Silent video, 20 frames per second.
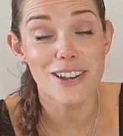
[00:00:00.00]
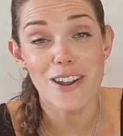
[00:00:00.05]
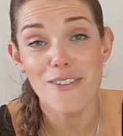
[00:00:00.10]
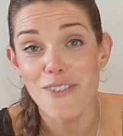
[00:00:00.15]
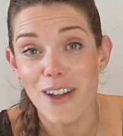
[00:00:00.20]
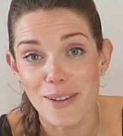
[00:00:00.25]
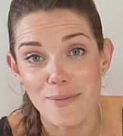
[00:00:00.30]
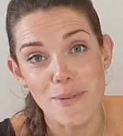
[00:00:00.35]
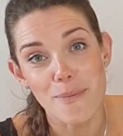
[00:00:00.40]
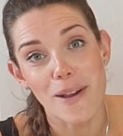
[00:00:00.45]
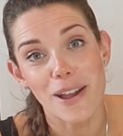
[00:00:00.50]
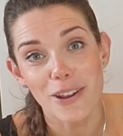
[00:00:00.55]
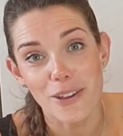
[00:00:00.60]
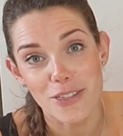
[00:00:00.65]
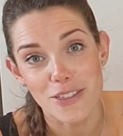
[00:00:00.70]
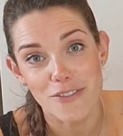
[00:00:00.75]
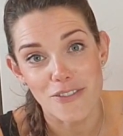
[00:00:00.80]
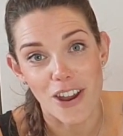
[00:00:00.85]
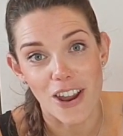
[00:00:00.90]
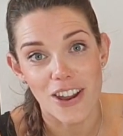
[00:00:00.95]
I ride my bike on
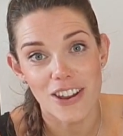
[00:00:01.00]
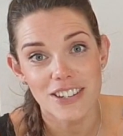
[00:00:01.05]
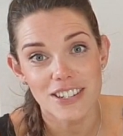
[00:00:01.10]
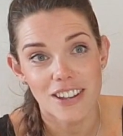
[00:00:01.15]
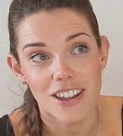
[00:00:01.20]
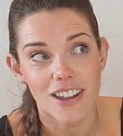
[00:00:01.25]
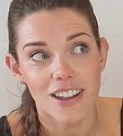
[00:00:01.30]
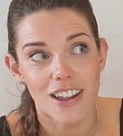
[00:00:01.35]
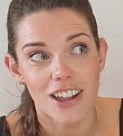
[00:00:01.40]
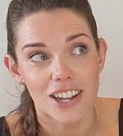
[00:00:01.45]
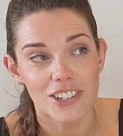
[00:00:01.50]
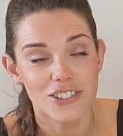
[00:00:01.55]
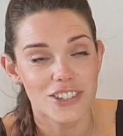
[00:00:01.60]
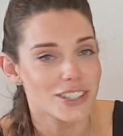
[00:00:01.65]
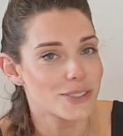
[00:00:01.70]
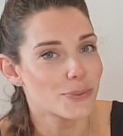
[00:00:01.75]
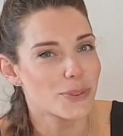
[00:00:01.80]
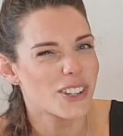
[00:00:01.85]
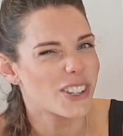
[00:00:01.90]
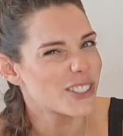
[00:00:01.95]
the road, I
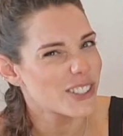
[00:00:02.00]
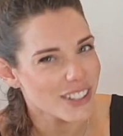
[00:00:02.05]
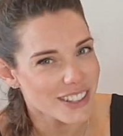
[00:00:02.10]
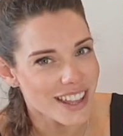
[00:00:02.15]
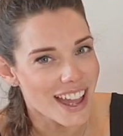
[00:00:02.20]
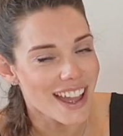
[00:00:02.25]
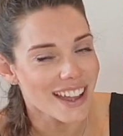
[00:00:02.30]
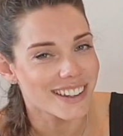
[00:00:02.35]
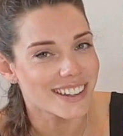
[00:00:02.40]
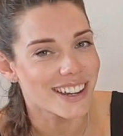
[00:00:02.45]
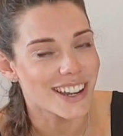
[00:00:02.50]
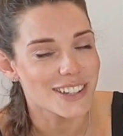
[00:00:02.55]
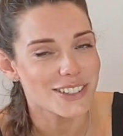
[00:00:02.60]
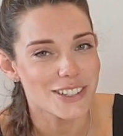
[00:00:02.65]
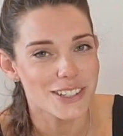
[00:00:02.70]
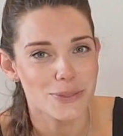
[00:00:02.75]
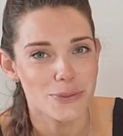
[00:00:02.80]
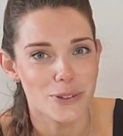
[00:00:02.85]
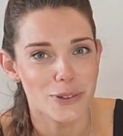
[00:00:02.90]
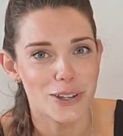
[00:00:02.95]
just want to do that. I
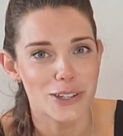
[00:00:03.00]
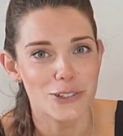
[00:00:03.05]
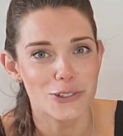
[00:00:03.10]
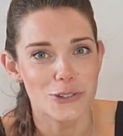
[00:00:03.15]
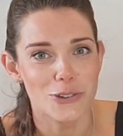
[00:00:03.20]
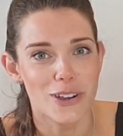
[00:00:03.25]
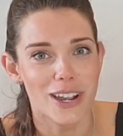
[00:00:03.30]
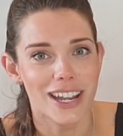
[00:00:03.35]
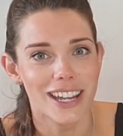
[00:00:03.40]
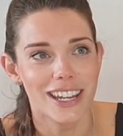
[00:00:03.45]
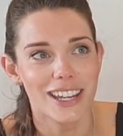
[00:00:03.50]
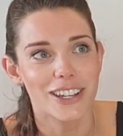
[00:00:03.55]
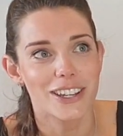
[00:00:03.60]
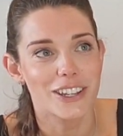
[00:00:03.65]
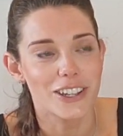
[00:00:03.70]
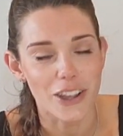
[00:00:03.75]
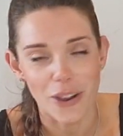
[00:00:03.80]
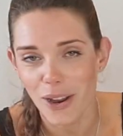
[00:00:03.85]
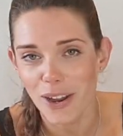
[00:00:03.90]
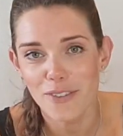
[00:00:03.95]
just want to enjoy
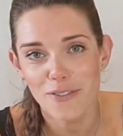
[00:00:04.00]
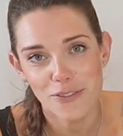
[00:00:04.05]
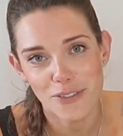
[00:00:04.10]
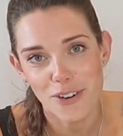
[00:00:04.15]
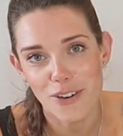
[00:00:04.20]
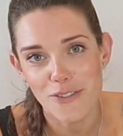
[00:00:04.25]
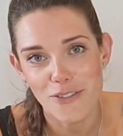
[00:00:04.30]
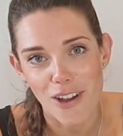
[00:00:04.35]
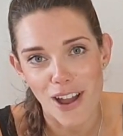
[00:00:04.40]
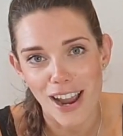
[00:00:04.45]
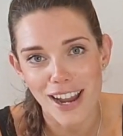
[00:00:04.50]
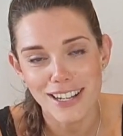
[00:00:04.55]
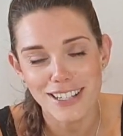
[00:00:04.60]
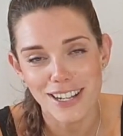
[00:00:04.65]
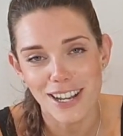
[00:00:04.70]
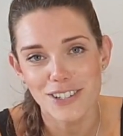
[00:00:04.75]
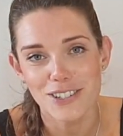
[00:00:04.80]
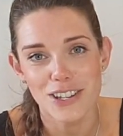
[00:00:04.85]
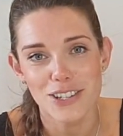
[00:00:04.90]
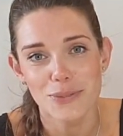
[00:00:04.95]
going for a ride.
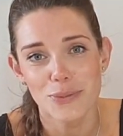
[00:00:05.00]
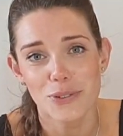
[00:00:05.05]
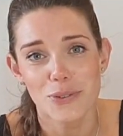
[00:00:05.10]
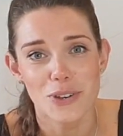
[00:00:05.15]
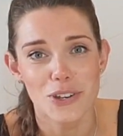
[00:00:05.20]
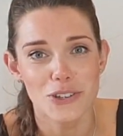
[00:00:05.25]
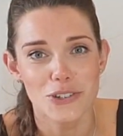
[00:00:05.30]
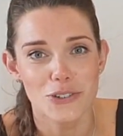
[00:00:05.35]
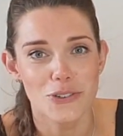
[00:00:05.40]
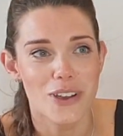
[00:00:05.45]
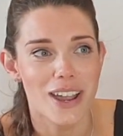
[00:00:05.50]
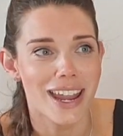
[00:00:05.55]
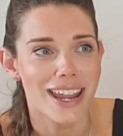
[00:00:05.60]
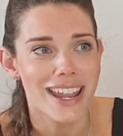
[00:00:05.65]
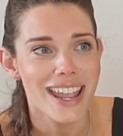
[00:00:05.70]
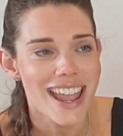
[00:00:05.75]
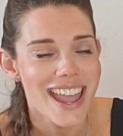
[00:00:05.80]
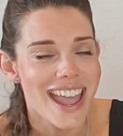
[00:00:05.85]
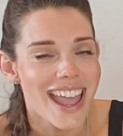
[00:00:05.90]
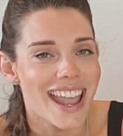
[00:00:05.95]
I just want to enjoy
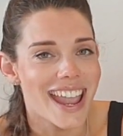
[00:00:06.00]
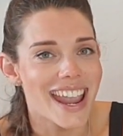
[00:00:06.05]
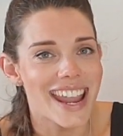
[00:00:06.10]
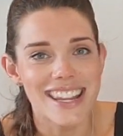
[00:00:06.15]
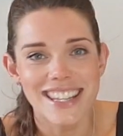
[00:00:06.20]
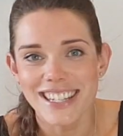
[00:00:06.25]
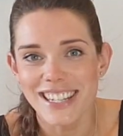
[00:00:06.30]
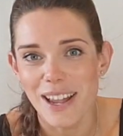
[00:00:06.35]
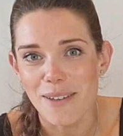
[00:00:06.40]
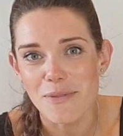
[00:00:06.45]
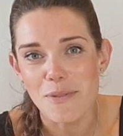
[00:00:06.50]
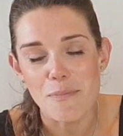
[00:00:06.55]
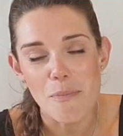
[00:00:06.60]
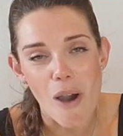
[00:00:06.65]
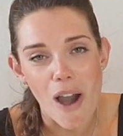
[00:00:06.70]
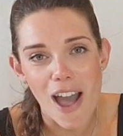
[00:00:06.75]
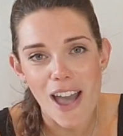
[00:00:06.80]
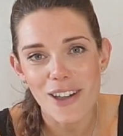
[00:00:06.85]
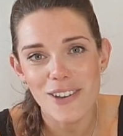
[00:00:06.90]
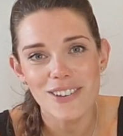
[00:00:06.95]
eating up the
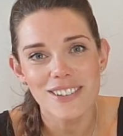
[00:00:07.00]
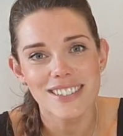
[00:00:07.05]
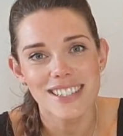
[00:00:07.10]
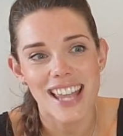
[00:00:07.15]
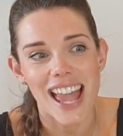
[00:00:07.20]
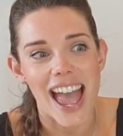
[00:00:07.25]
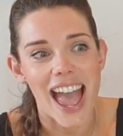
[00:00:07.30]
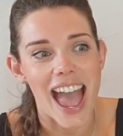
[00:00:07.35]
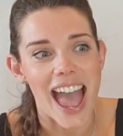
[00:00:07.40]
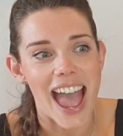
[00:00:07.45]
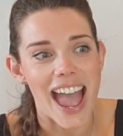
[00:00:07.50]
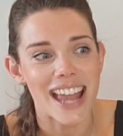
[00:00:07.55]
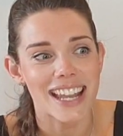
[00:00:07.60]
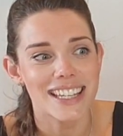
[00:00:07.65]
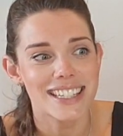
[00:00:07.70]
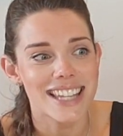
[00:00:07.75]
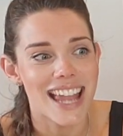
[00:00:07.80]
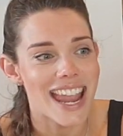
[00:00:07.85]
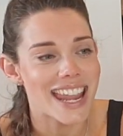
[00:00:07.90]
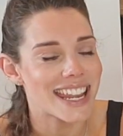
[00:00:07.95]
miles
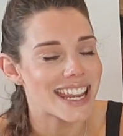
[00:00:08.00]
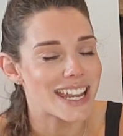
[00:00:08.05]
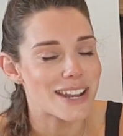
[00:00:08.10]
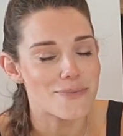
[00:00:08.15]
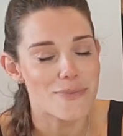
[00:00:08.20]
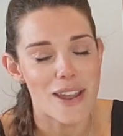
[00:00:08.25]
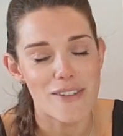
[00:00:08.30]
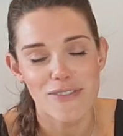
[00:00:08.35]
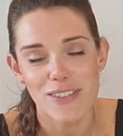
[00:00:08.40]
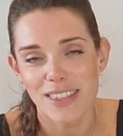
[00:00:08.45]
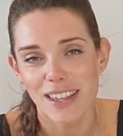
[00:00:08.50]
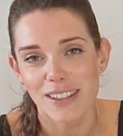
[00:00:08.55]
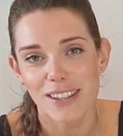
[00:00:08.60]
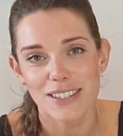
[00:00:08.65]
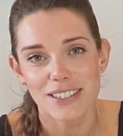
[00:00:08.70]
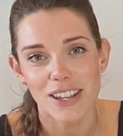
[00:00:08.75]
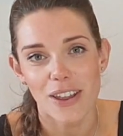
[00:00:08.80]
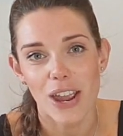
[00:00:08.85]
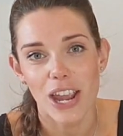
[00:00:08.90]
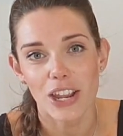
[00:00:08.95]
and taking in everything
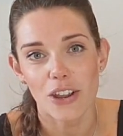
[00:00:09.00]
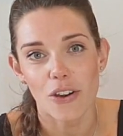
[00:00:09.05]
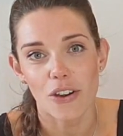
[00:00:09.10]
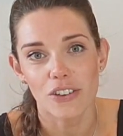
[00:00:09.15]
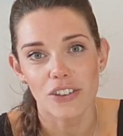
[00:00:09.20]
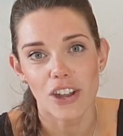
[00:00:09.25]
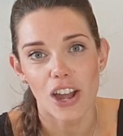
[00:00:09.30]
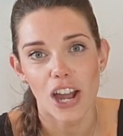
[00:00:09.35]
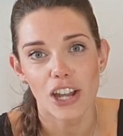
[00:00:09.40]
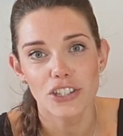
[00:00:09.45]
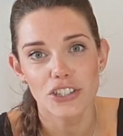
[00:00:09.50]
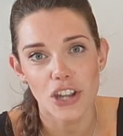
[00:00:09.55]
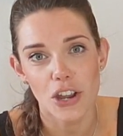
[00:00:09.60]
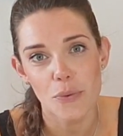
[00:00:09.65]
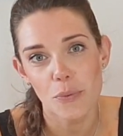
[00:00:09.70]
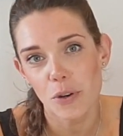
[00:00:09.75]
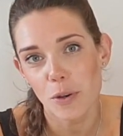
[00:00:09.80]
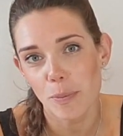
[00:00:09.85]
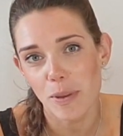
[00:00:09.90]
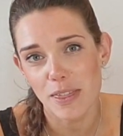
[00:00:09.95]
that's going on. I don't
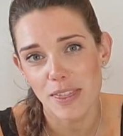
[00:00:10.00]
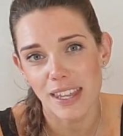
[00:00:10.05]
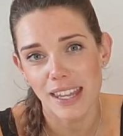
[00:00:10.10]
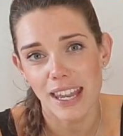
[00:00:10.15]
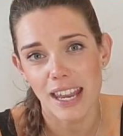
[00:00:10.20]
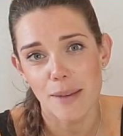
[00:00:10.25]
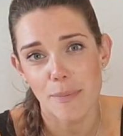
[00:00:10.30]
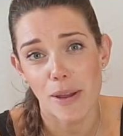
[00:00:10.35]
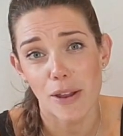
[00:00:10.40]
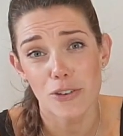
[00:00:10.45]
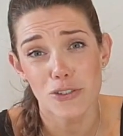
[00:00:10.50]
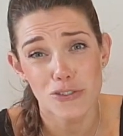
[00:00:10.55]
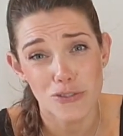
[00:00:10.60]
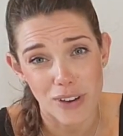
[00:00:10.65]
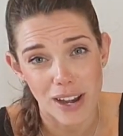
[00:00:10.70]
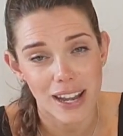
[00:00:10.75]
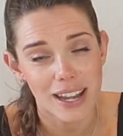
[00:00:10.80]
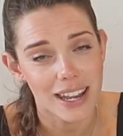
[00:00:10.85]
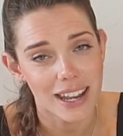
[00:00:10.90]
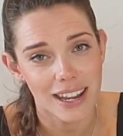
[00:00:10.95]
want to be thinking about
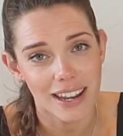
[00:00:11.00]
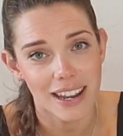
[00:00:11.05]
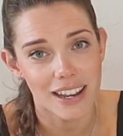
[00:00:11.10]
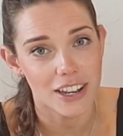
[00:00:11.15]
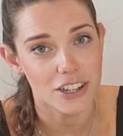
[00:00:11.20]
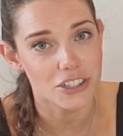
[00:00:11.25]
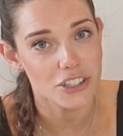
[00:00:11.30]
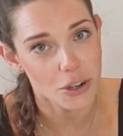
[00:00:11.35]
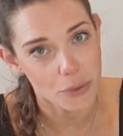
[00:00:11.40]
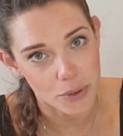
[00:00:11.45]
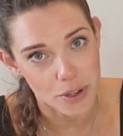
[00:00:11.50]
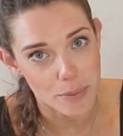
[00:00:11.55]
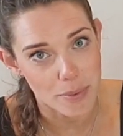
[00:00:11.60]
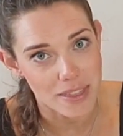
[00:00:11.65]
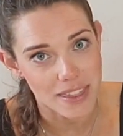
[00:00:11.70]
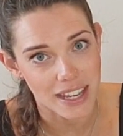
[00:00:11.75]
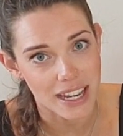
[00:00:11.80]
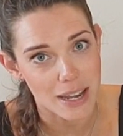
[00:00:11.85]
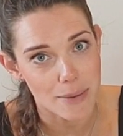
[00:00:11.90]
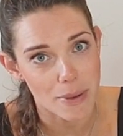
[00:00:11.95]
training, and I don't want to be
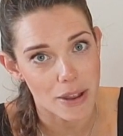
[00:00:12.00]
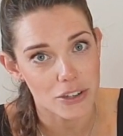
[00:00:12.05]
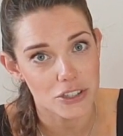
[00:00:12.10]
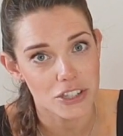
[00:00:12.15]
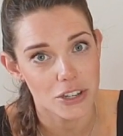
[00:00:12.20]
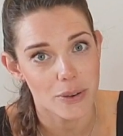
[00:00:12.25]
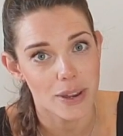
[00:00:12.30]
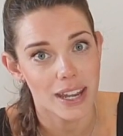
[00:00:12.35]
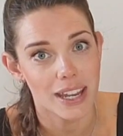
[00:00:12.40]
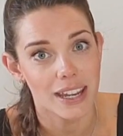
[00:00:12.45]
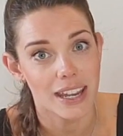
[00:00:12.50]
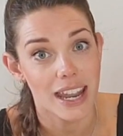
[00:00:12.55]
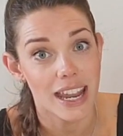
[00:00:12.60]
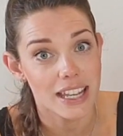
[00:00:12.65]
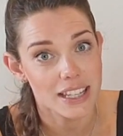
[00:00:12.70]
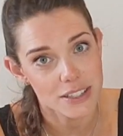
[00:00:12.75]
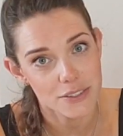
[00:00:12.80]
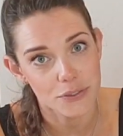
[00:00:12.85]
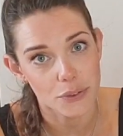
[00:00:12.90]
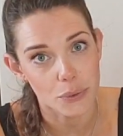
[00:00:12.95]
thinking about doing
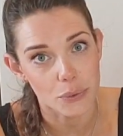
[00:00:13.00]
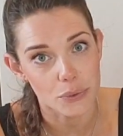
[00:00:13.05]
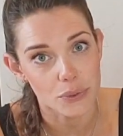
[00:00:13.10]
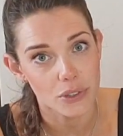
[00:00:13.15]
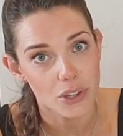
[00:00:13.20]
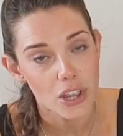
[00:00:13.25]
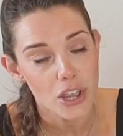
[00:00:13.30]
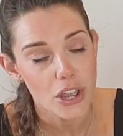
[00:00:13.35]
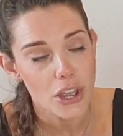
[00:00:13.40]
intervals.